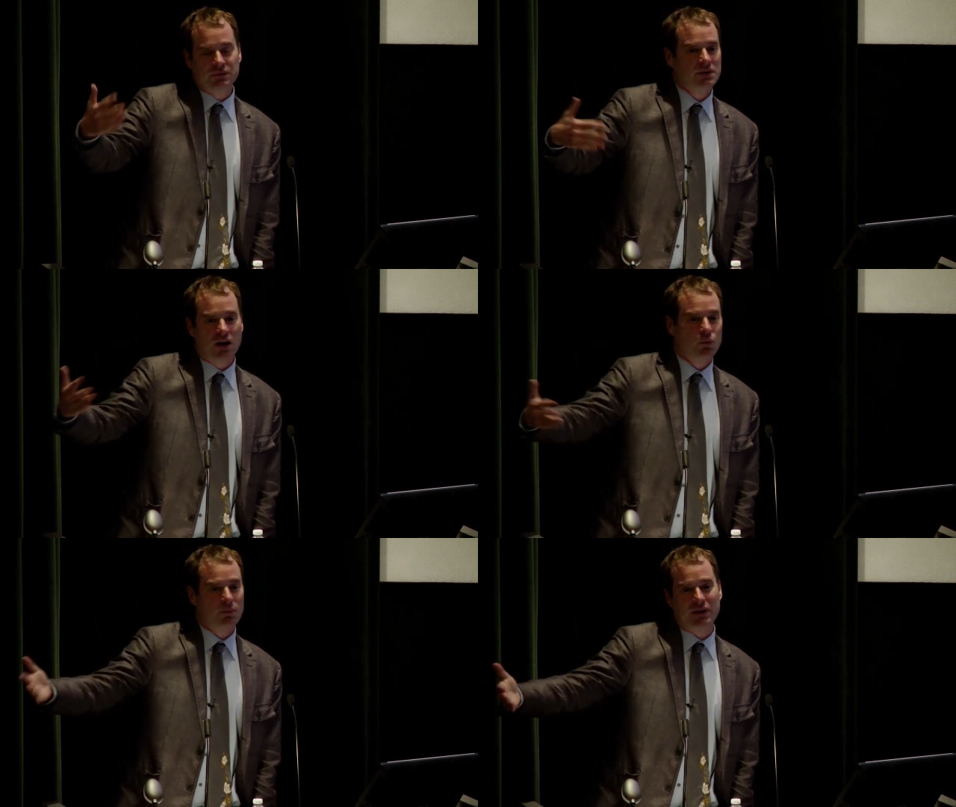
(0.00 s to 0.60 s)

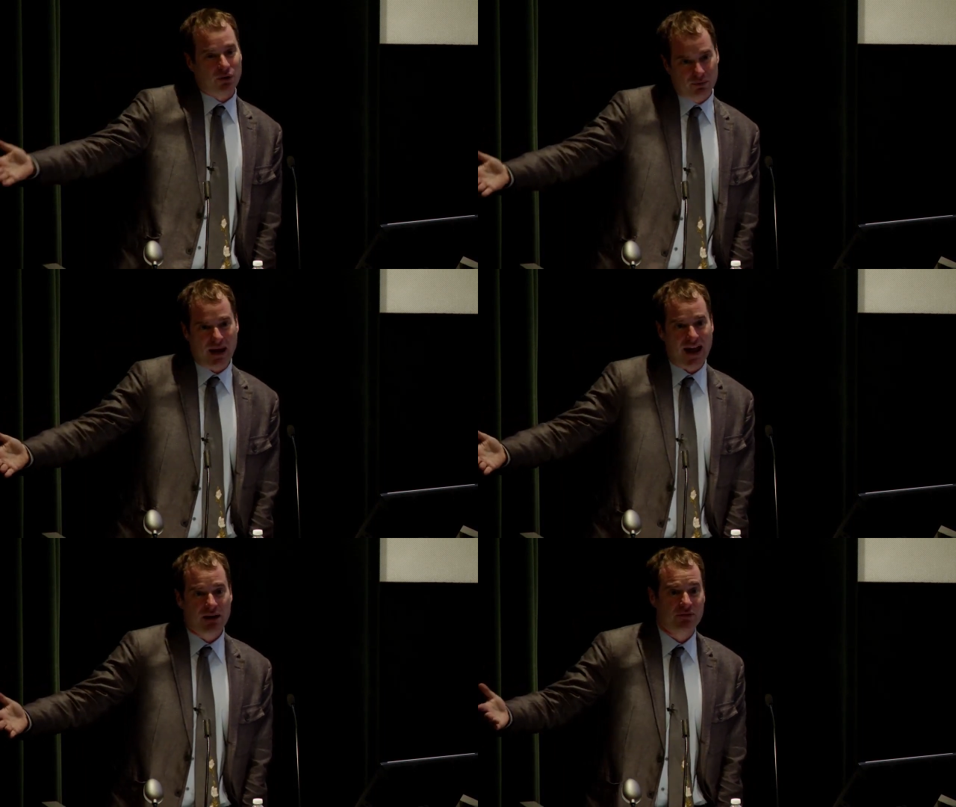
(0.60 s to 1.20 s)
young woman or
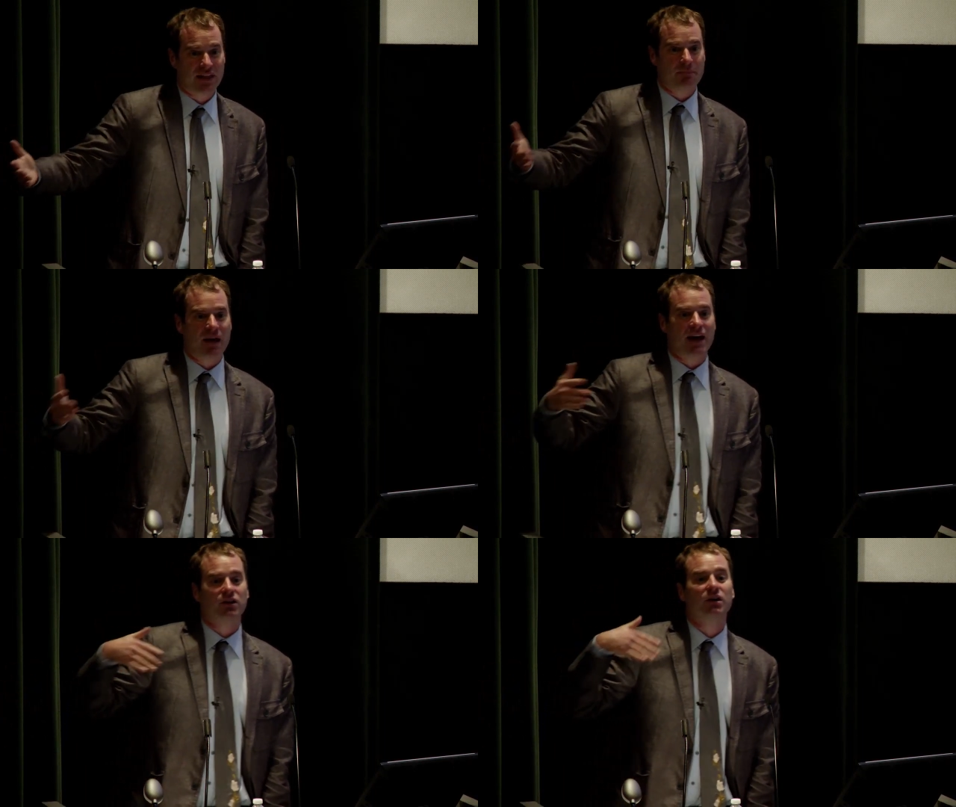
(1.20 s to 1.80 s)
man, for that
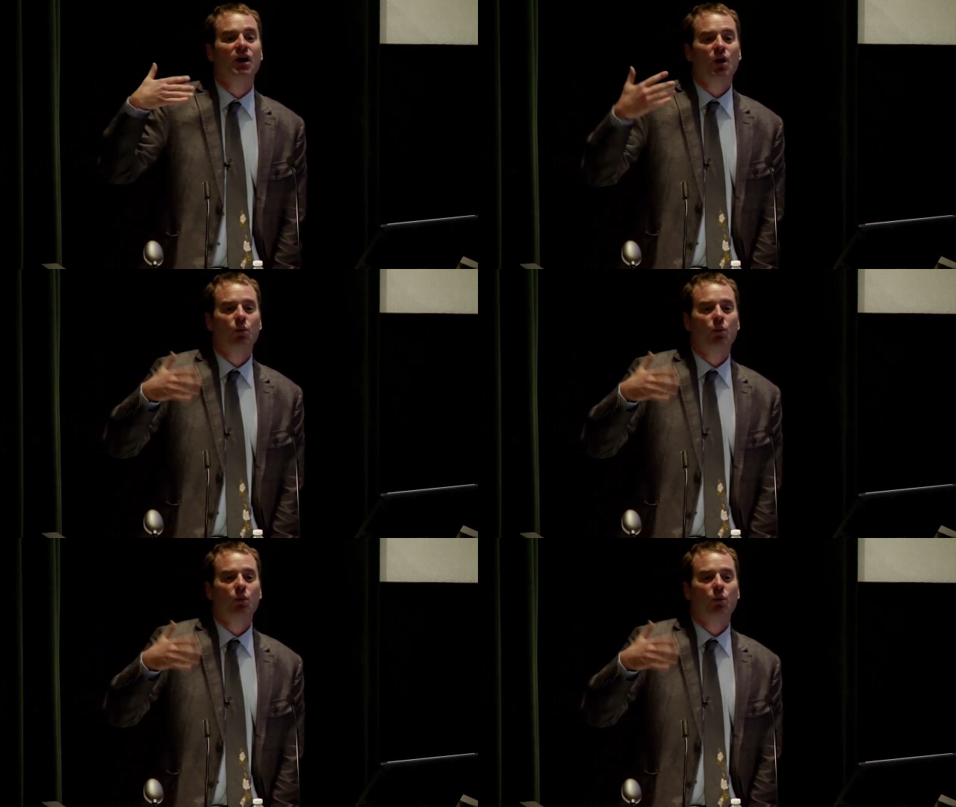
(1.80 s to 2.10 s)
matter,